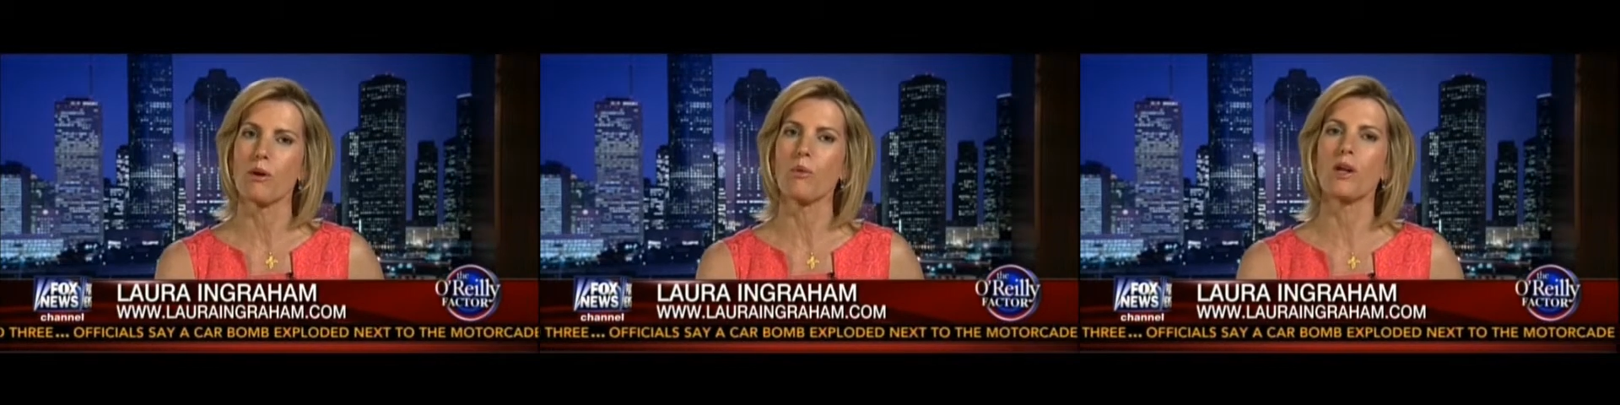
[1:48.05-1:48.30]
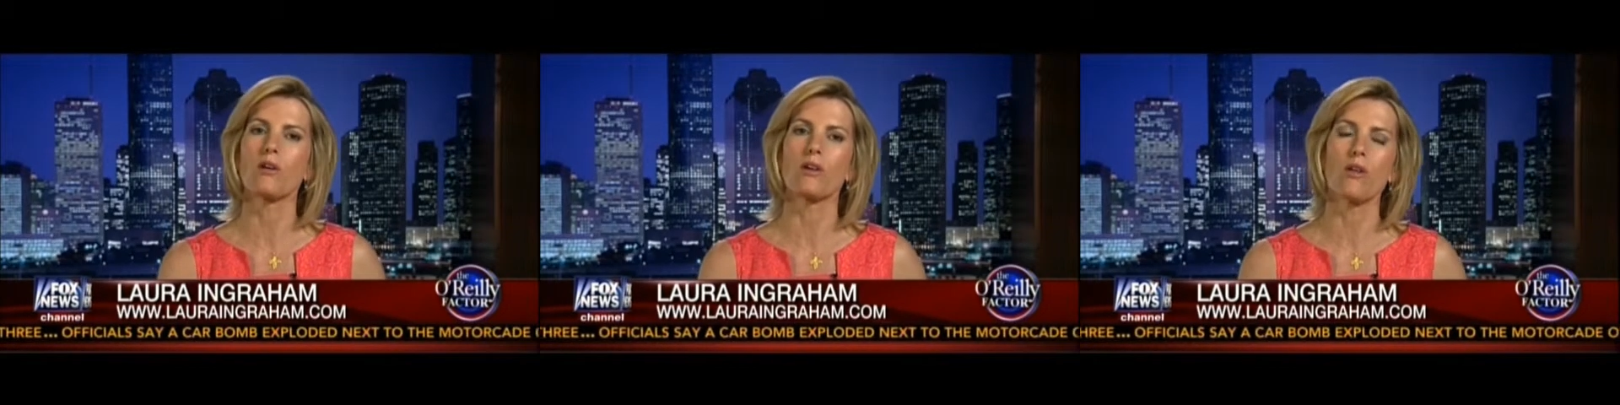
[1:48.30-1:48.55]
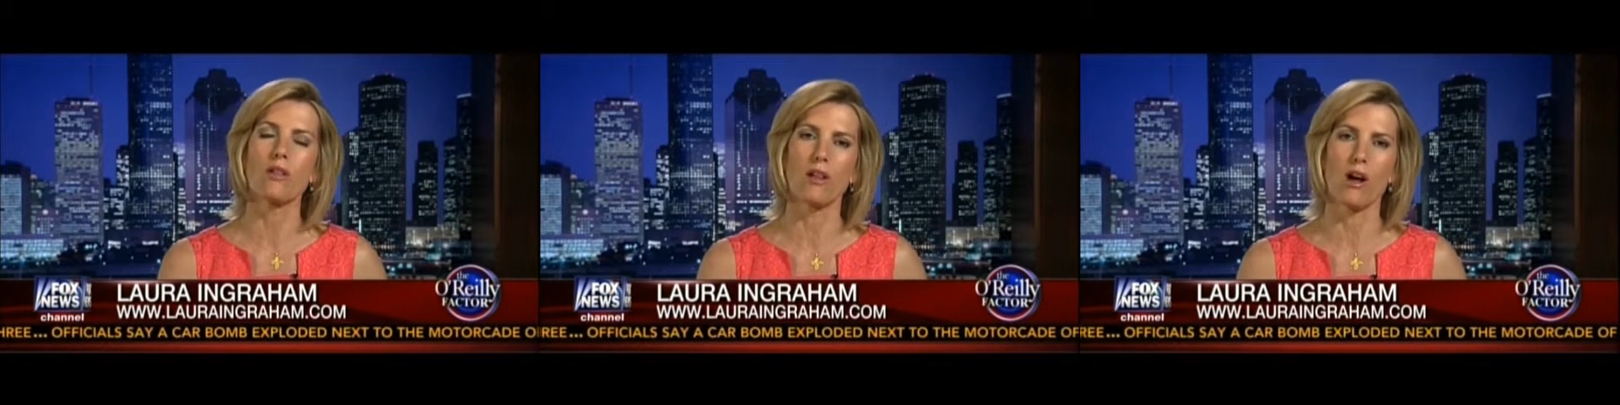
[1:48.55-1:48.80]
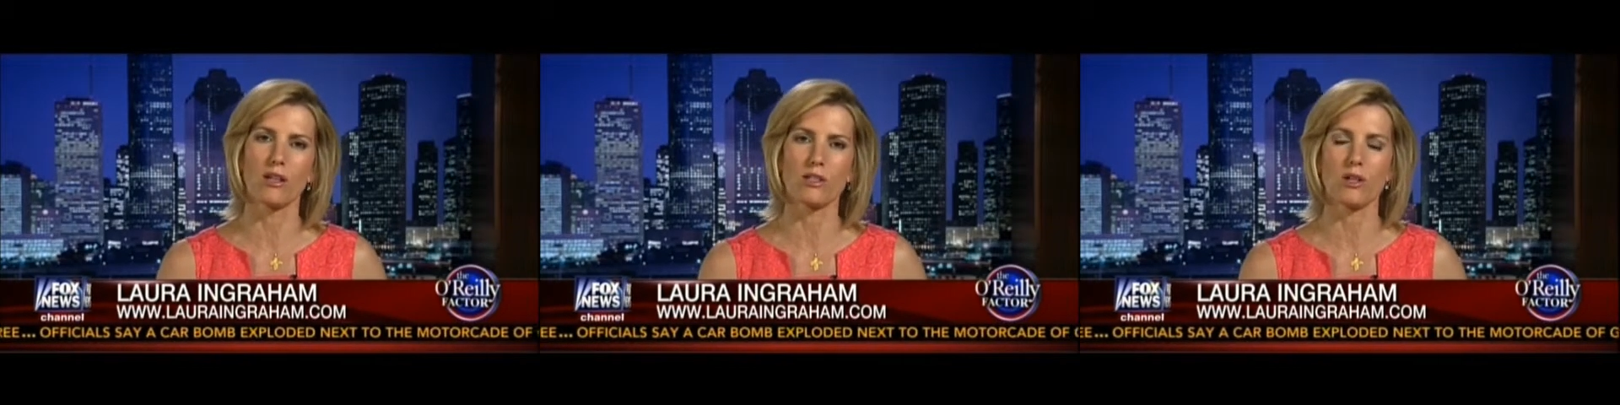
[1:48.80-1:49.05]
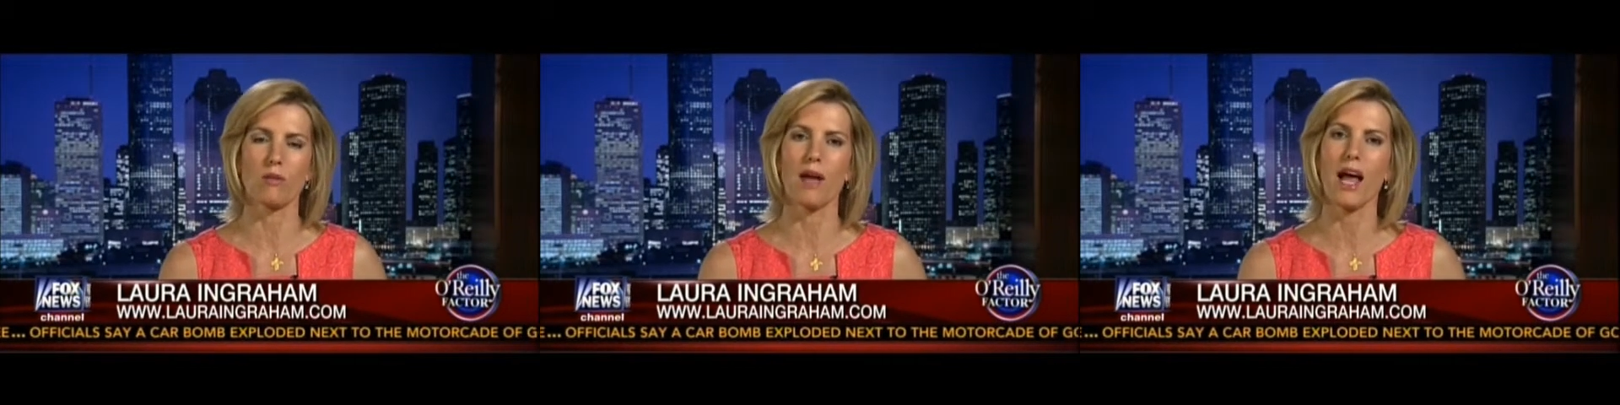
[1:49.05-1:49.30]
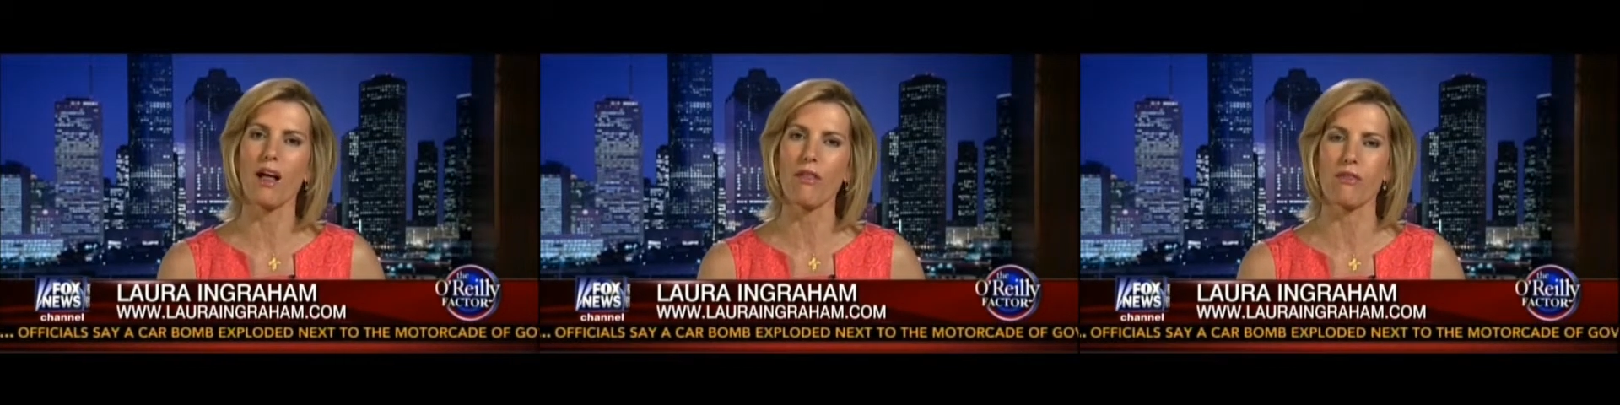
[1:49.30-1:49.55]
but we don't know the
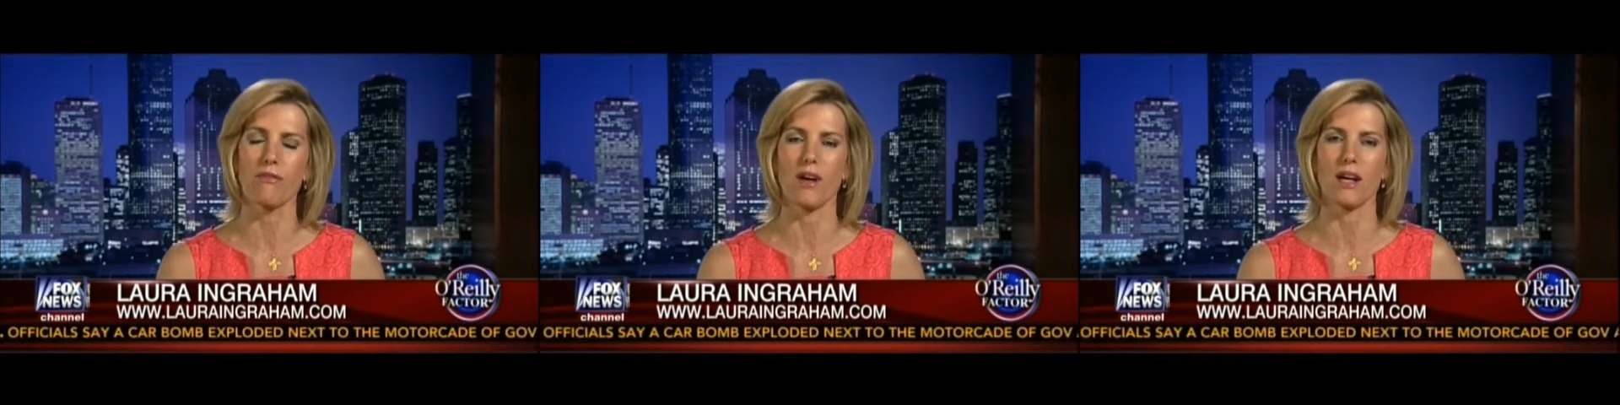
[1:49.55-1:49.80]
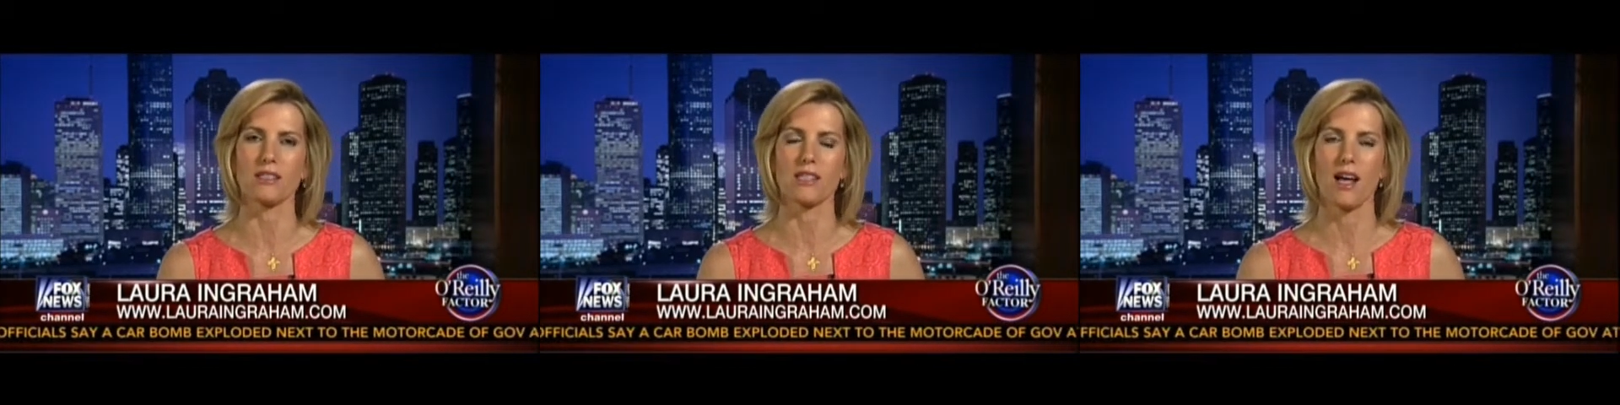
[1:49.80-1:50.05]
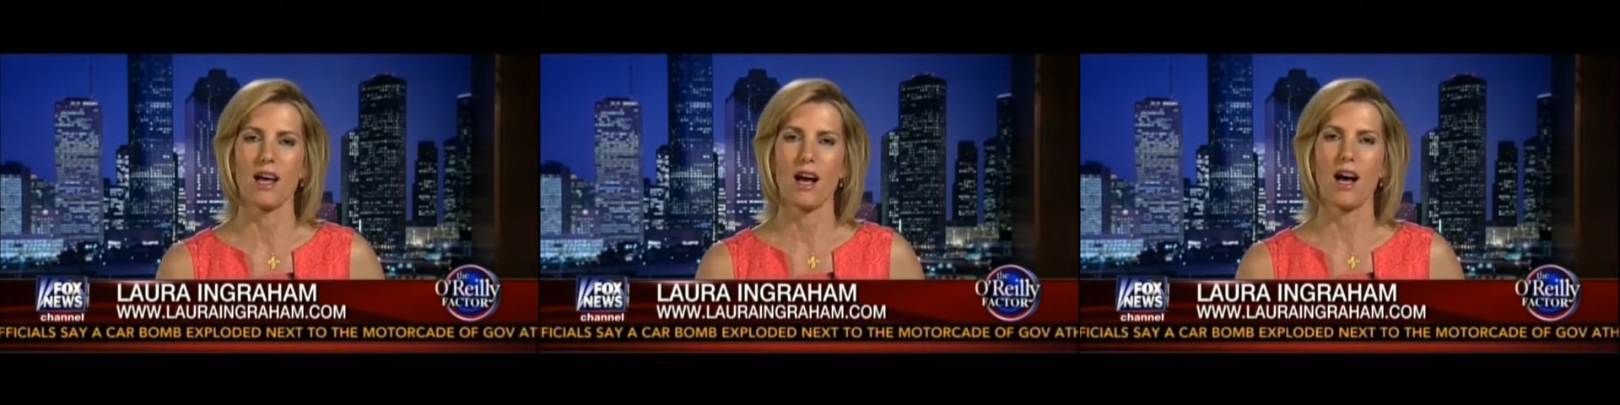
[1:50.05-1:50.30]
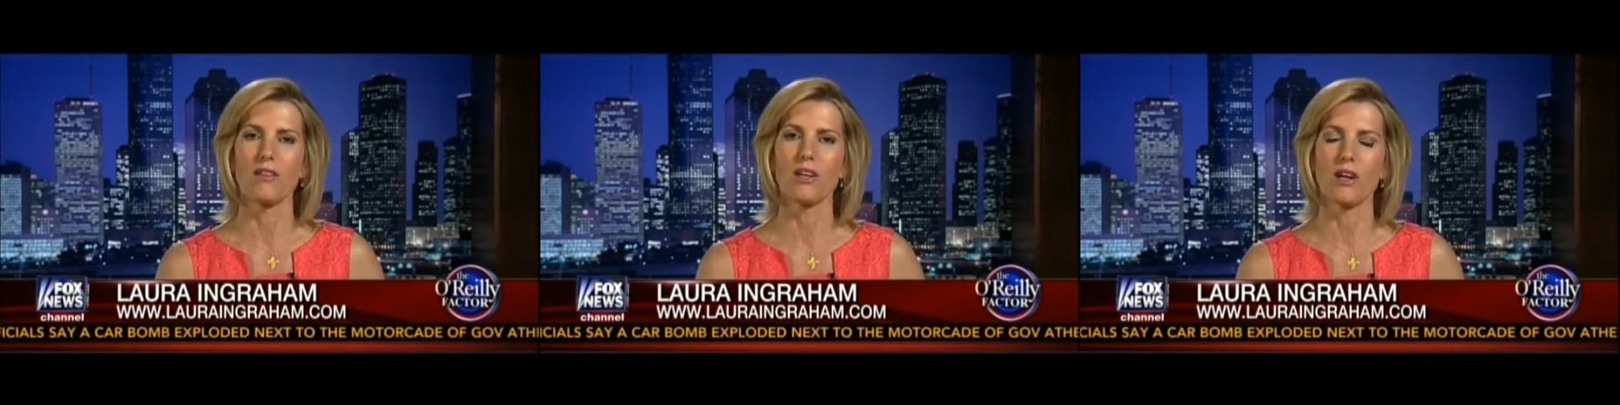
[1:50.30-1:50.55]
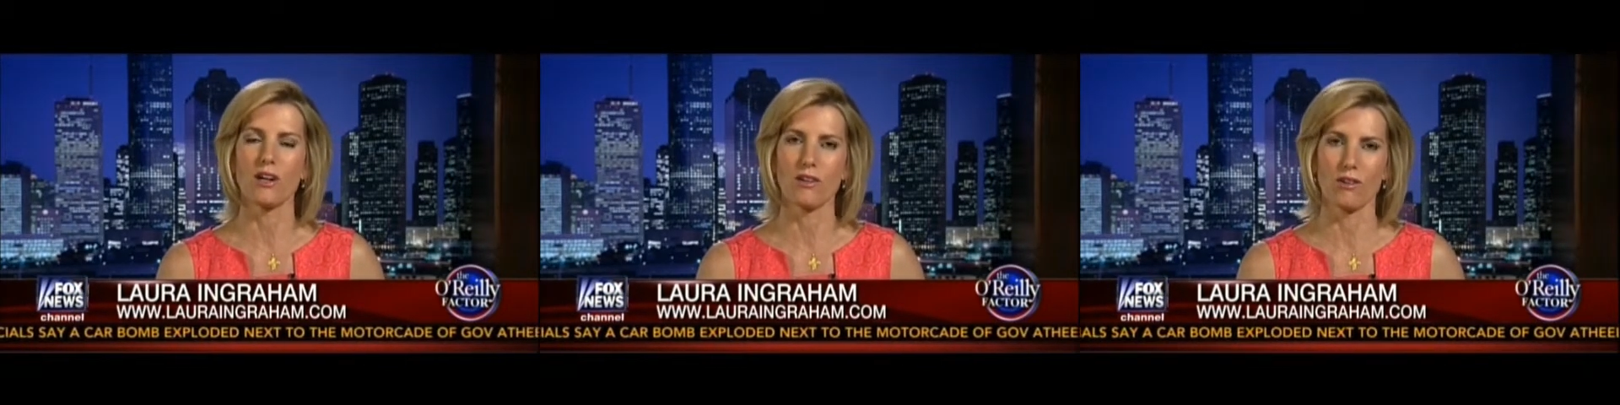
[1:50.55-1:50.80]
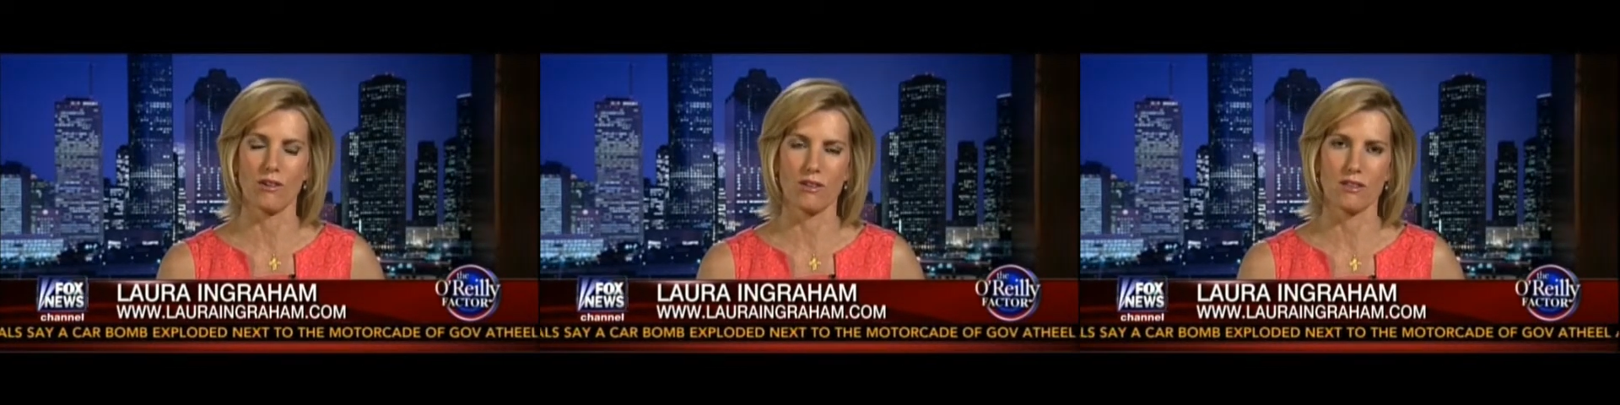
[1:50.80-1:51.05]
long-term health effects on the
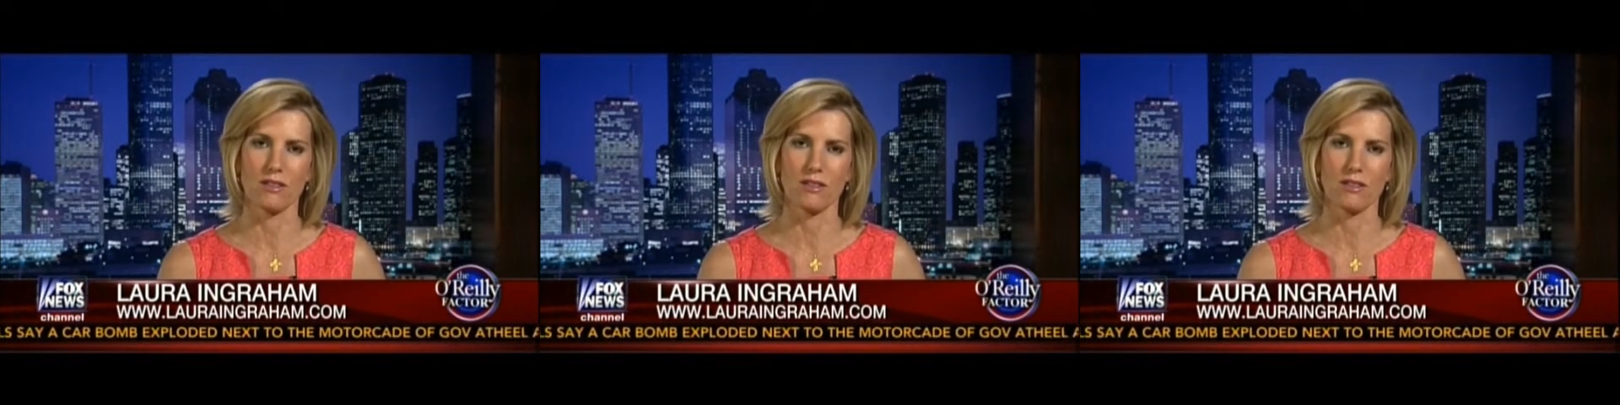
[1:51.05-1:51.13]
young girls.